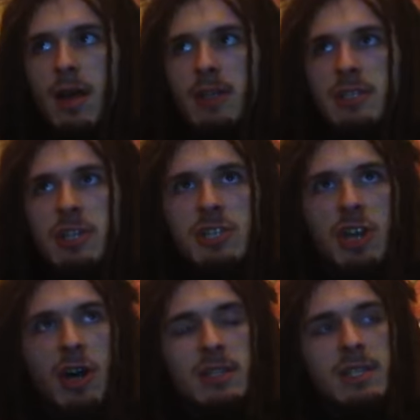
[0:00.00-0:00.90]
Such
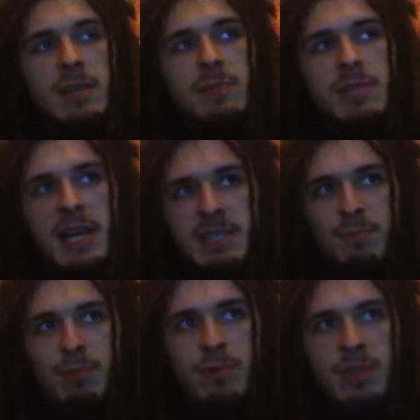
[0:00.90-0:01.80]
concepts as
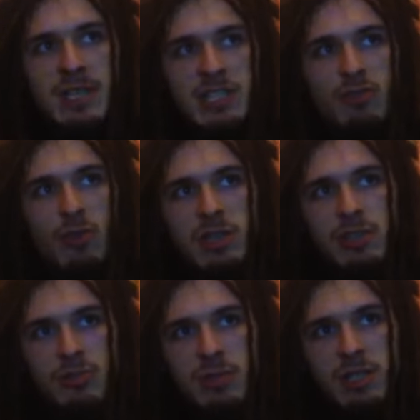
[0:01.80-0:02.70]
building
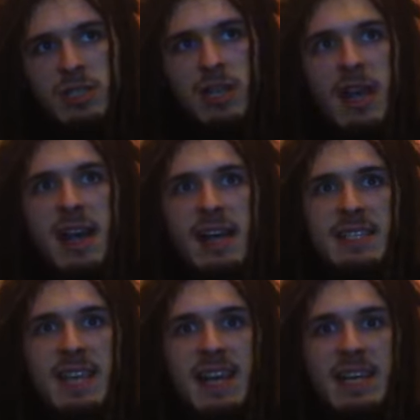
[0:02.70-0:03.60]
structures is
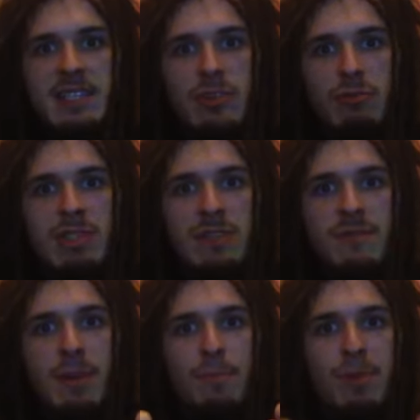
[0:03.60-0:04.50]
getting a dose of
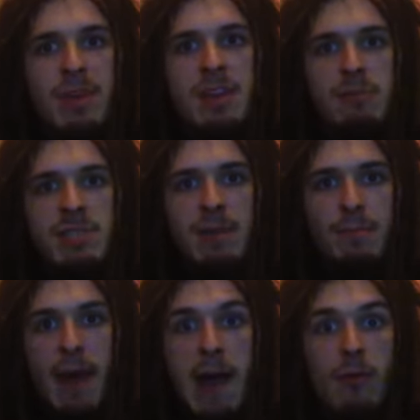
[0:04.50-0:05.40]
piercing
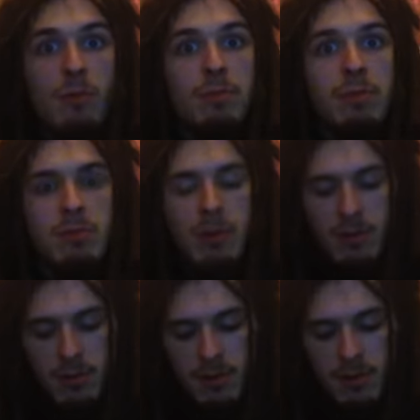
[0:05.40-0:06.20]
power, Pluto.